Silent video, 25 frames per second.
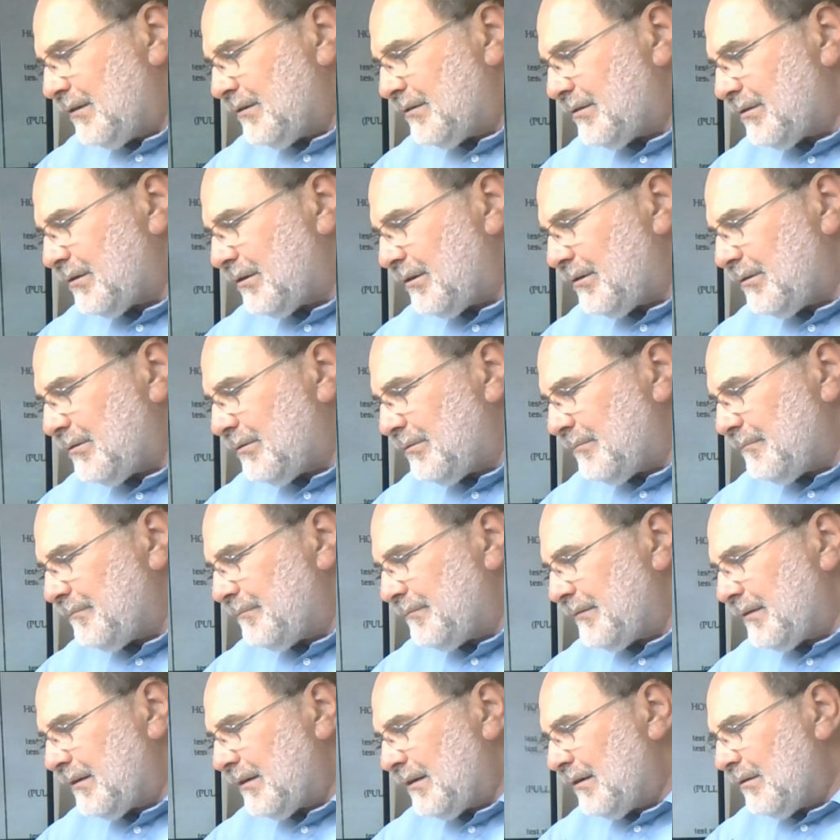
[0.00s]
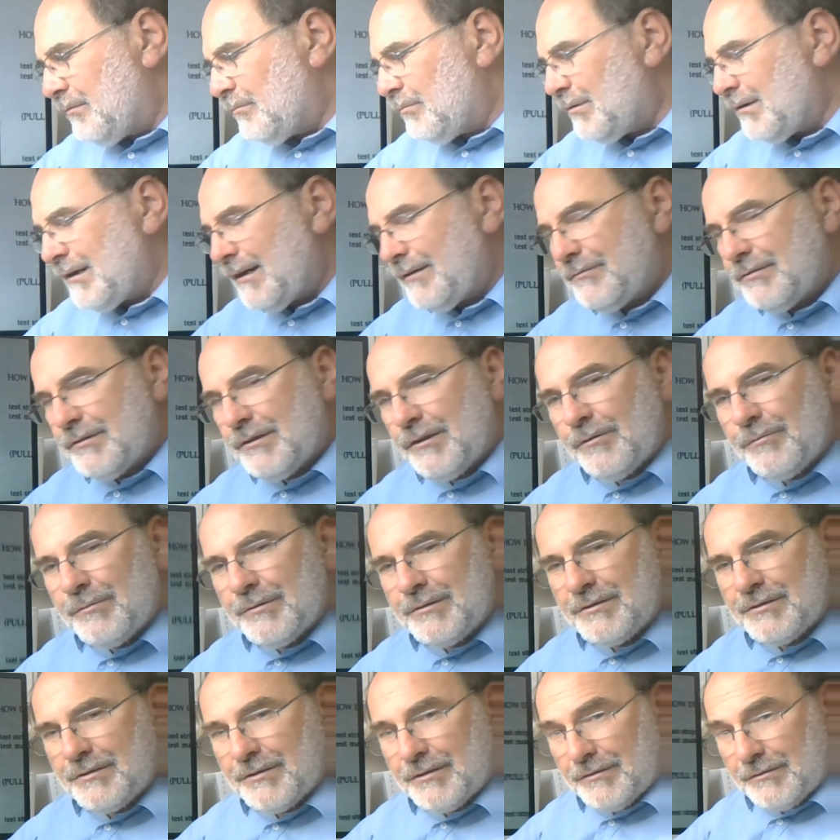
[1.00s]
So we'll have to go
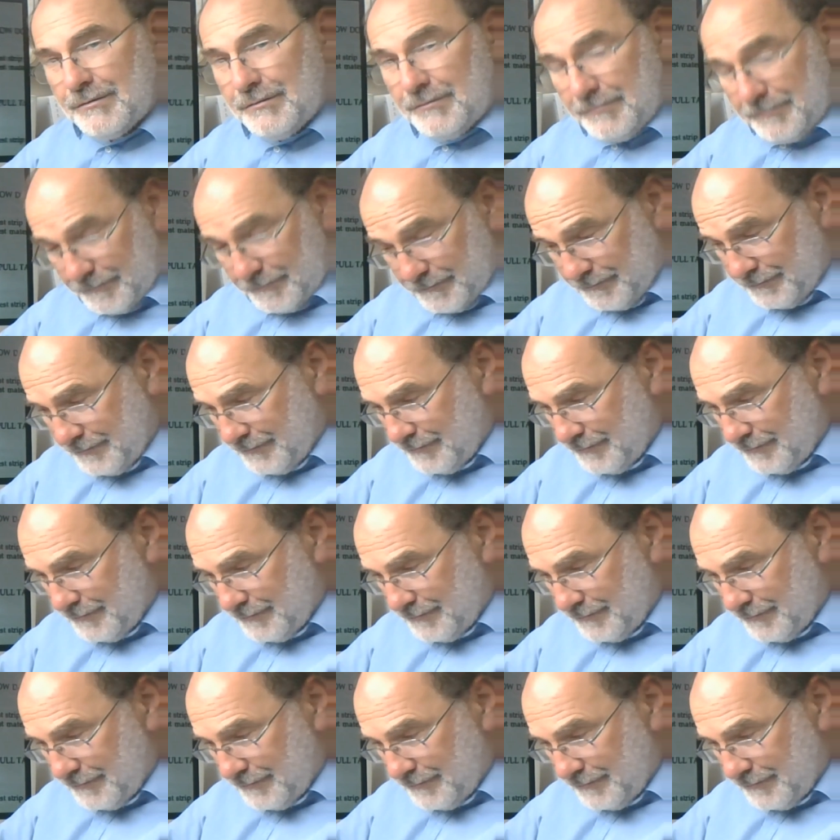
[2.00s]
with 0.